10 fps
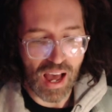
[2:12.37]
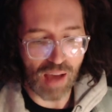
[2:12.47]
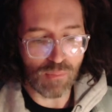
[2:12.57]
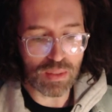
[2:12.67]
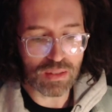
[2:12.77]

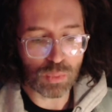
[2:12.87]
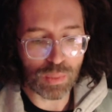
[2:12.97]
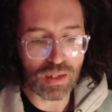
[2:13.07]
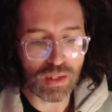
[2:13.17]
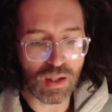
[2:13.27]
I've been
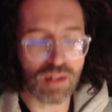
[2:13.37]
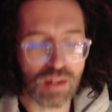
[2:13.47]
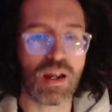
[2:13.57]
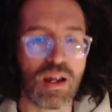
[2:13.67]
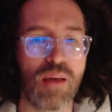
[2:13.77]
spending a lot of
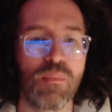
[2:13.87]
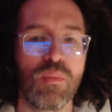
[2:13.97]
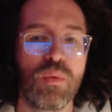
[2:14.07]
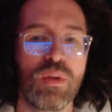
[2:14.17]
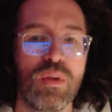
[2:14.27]
time
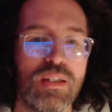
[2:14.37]
with this